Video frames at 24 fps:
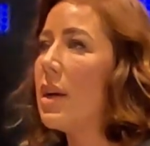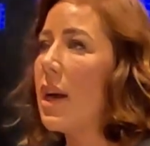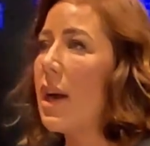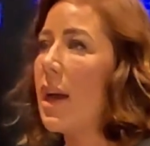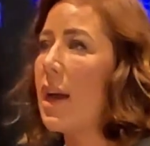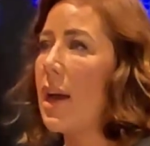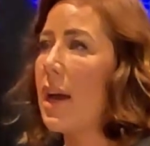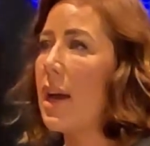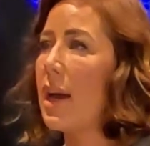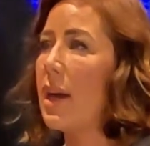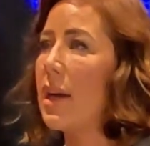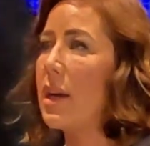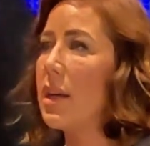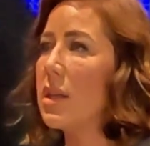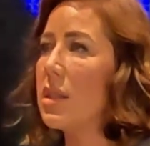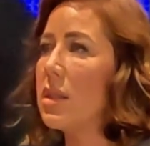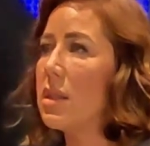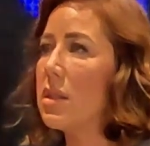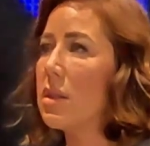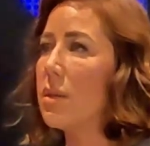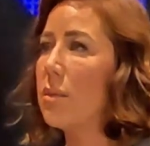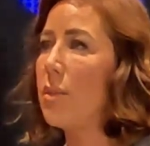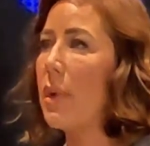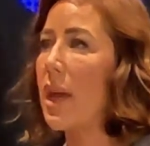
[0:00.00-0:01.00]

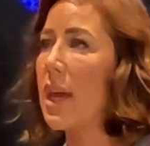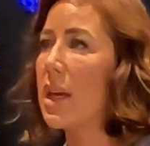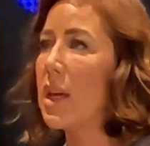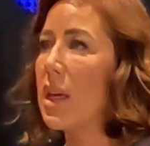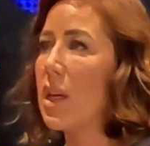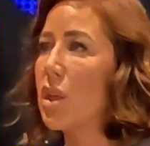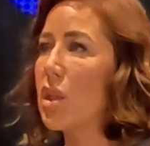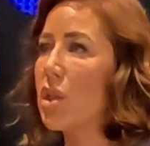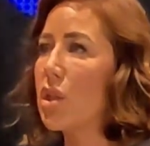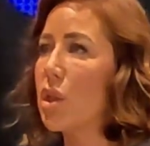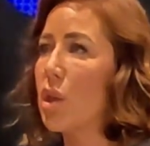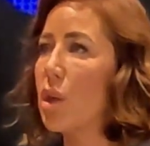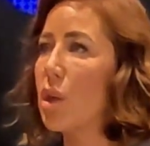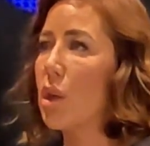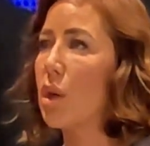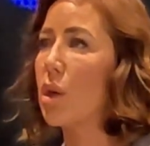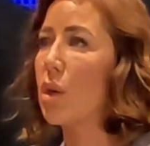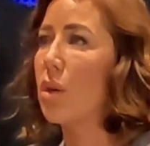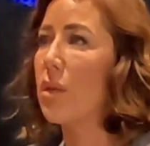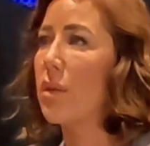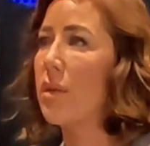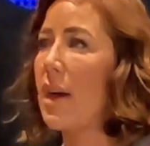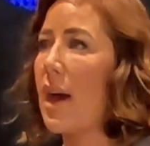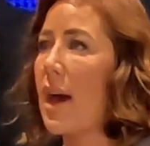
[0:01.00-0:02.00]
and making
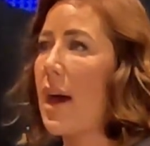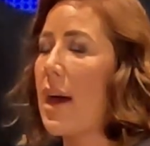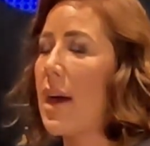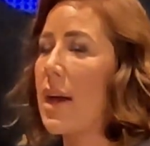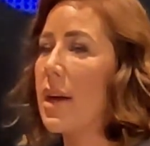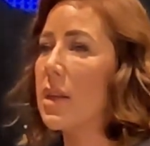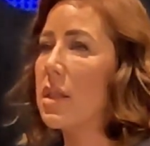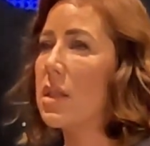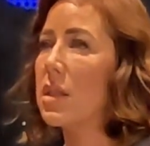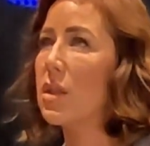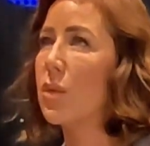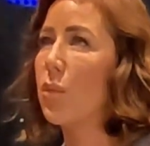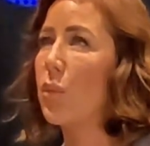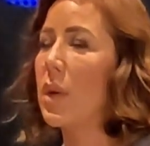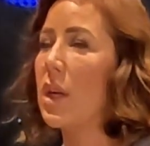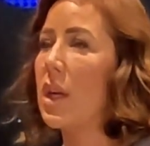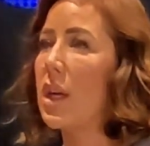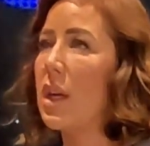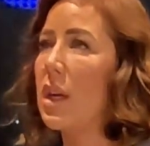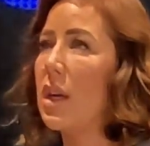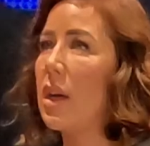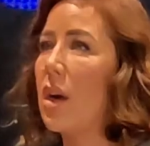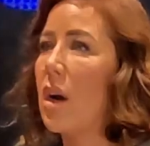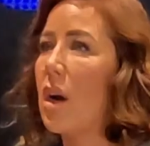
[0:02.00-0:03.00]
sure that
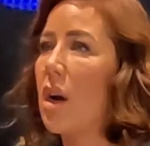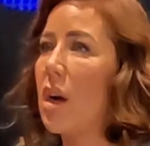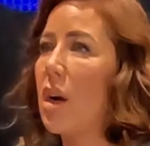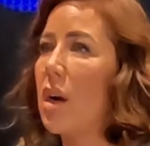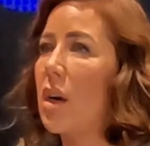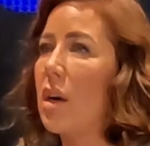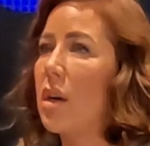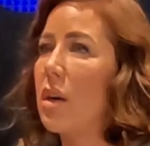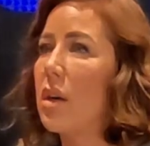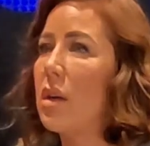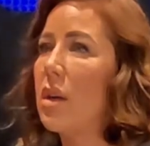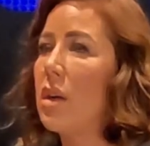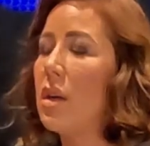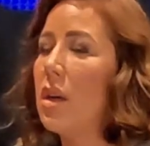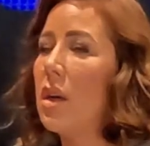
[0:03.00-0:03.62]
we are